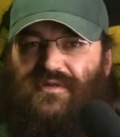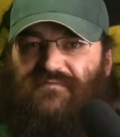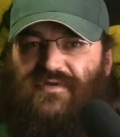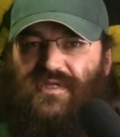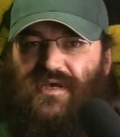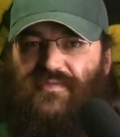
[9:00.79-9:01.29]

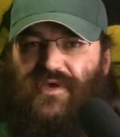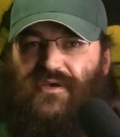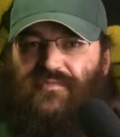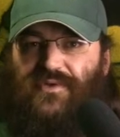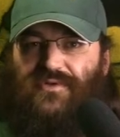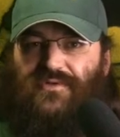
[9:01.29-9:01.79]
every time I
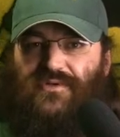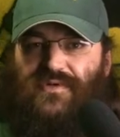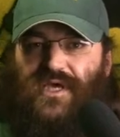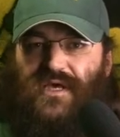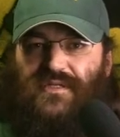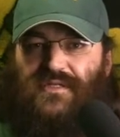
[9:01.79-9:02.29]
upload new
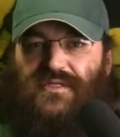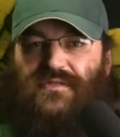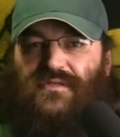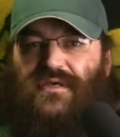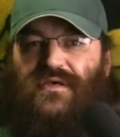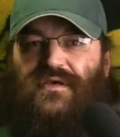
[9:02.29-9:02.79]

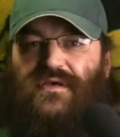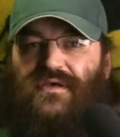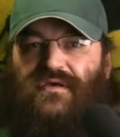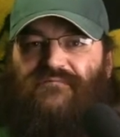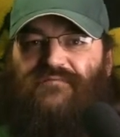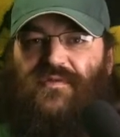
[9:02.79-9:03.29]
content.
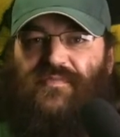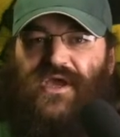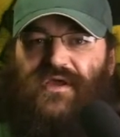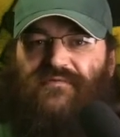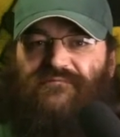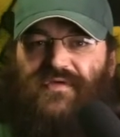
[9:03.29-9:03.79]
For the
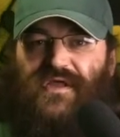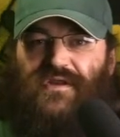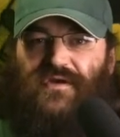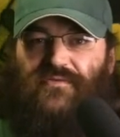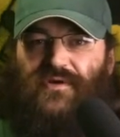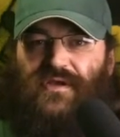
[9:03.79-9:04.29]
Packer Fan
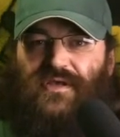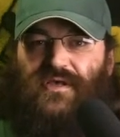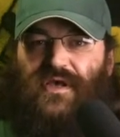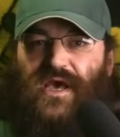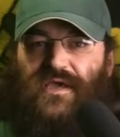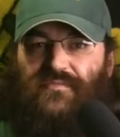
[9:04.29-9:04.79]
Network,
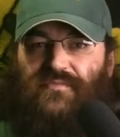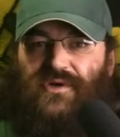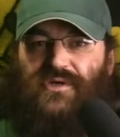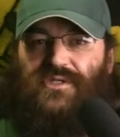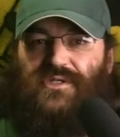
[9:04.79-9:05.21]
I am Mark